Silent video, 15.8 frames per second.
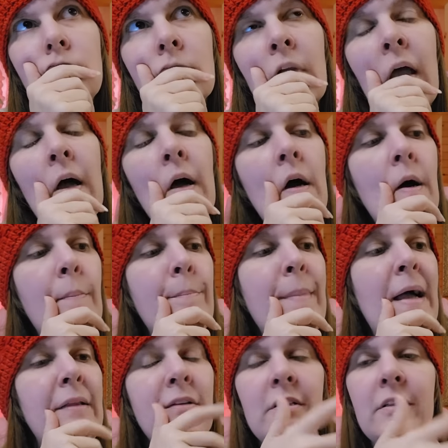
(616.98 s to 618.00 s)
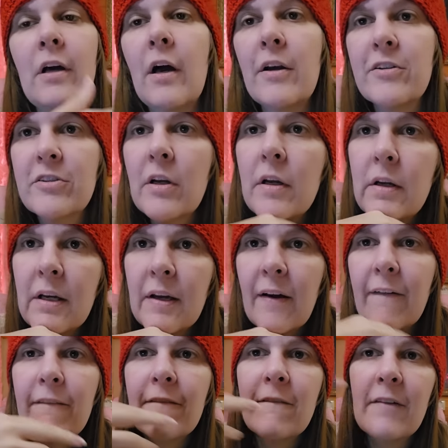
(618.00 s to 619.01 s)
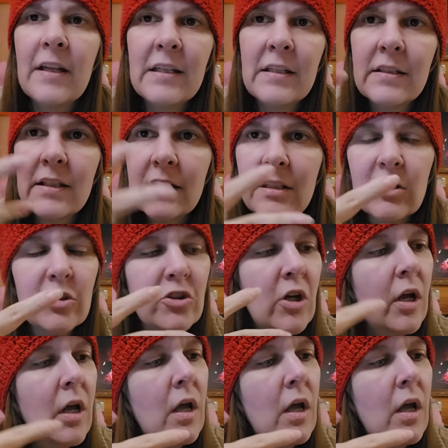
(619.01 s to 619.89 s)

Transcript: um, Madeline Tosh Vintage.